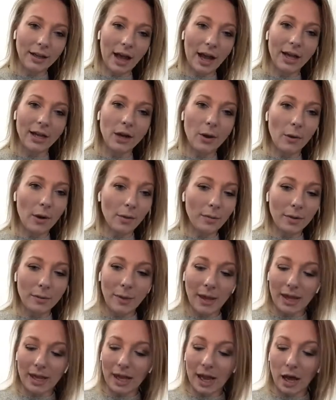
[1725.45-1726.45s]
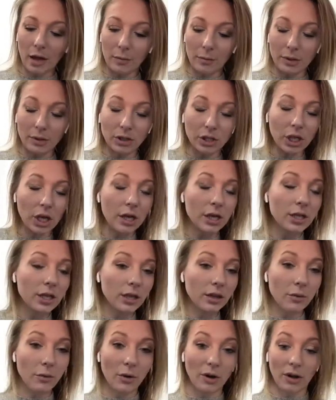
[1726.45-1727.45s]
I know I'll be
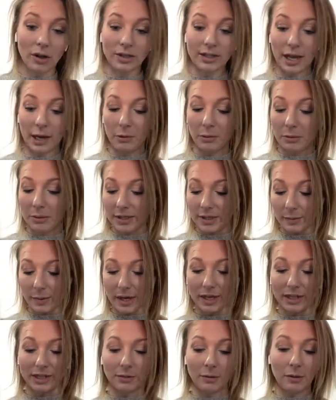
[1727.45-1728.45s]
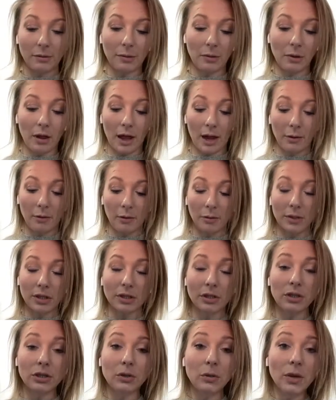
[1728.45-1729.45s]
changing the world. I will be speaking to people. I will be
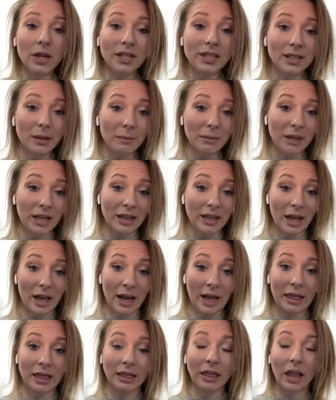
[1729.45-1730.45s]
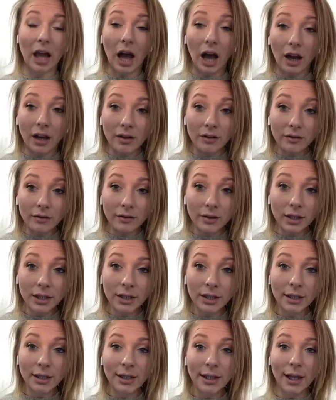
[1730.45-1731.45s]
doing something that I love,
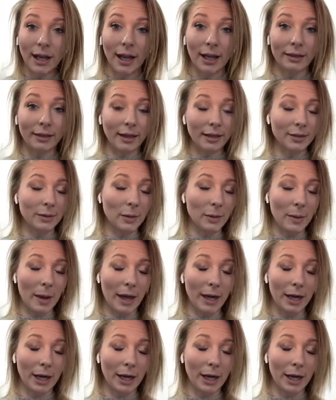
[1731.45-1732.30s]
and that's what matters.